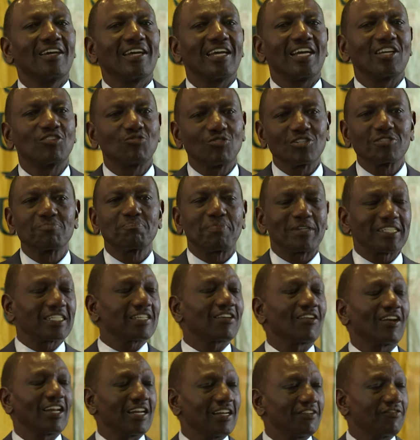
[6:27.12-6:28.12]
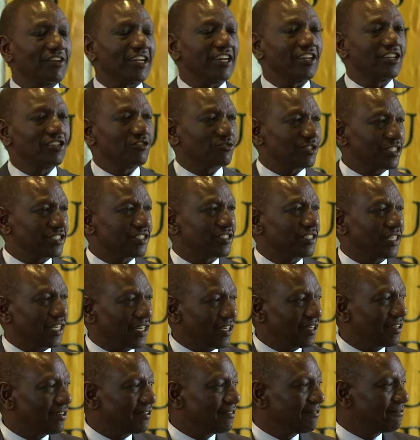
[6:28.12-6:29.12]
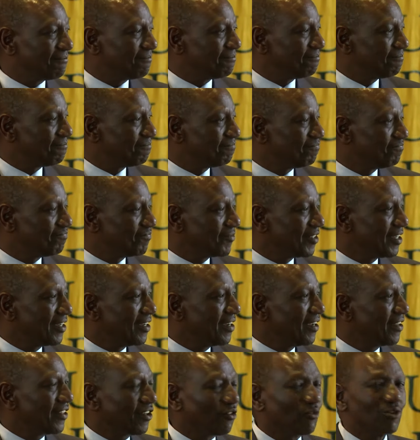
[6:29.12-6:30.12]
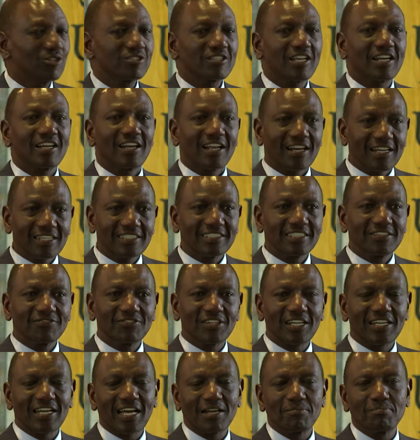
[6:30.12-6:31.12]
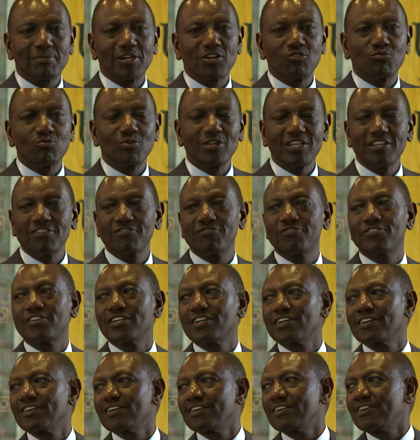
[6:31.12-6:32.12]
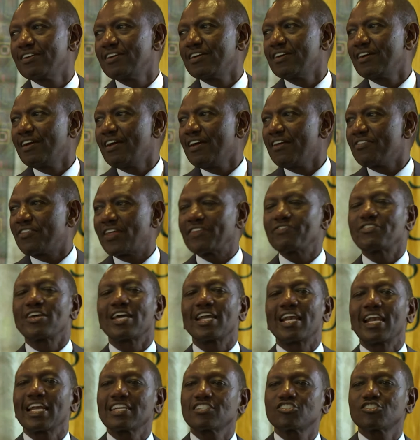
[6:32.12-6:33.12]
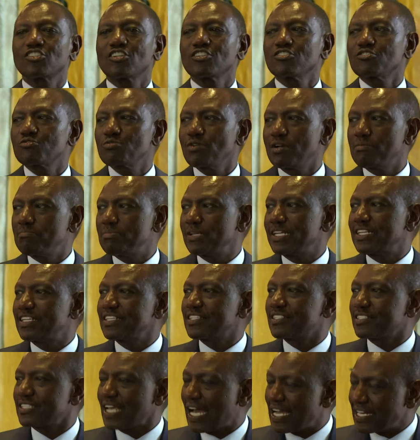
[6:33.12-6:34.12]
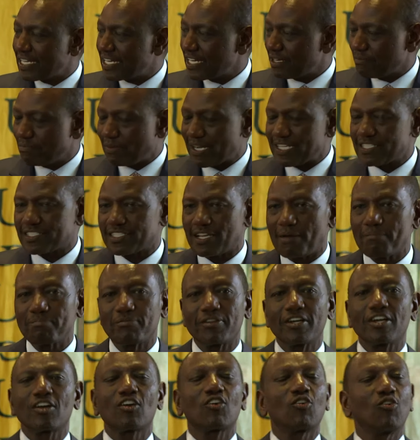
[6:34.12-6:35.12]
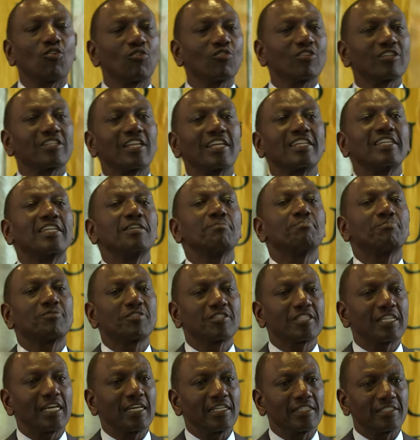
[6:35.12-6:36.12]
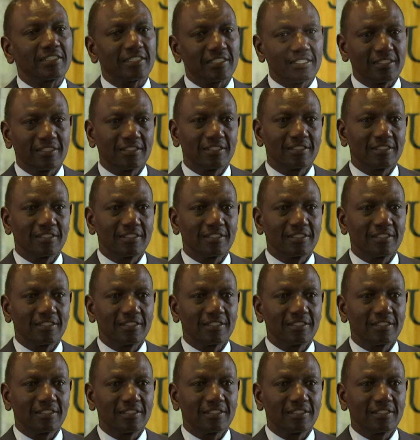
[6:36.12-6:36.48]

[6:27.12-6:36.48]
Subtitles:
it was particularly very interesting. There was a narrative that had been weaved that the elections will be decided by something called the deep state